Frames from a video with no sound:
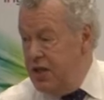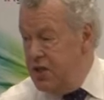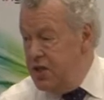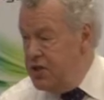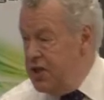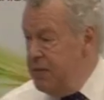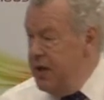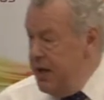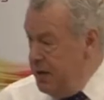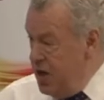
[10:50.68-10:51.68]
Jill said
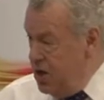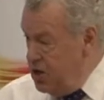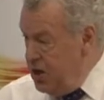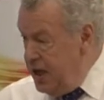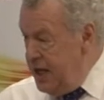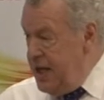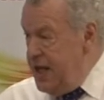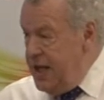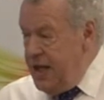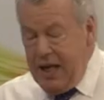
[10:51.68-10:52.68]
about Eckhart Tolle,
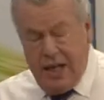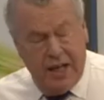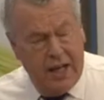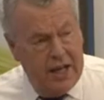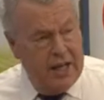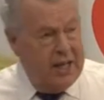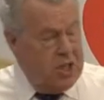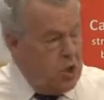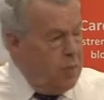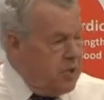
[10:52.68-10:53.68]

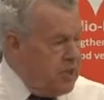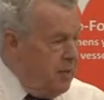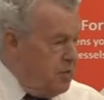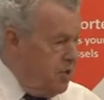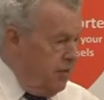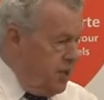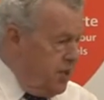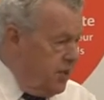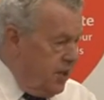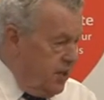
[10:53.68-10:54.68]
it's your perception of it,
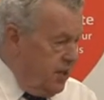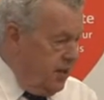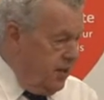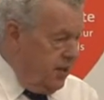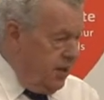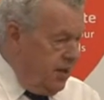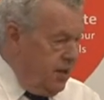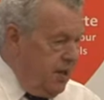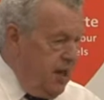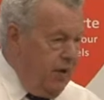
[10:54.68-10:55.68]
isn't it?
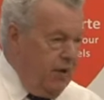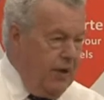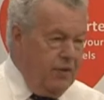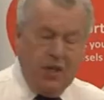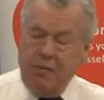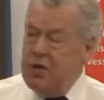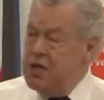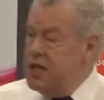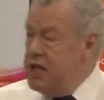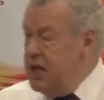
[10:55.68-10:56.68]
Now, if someone
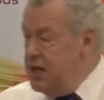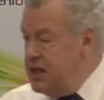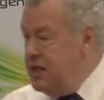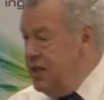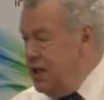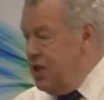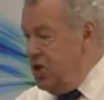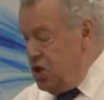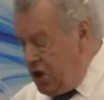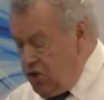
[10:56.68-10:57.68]
had hit
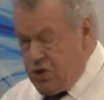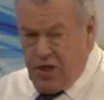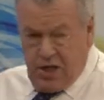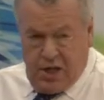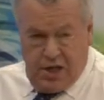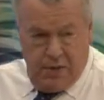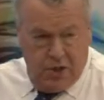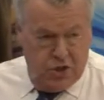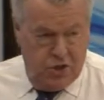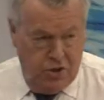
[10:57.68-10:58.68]
Jill's car,
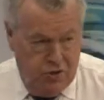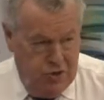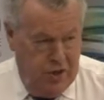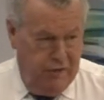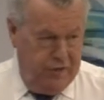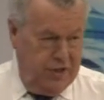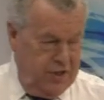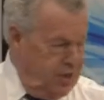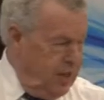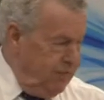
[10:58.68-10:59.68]
because Jill drove
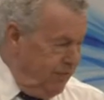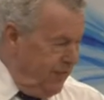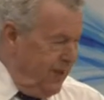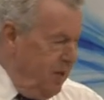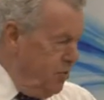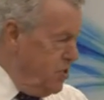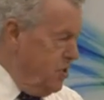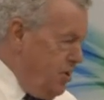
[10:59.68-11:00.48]
this time, I was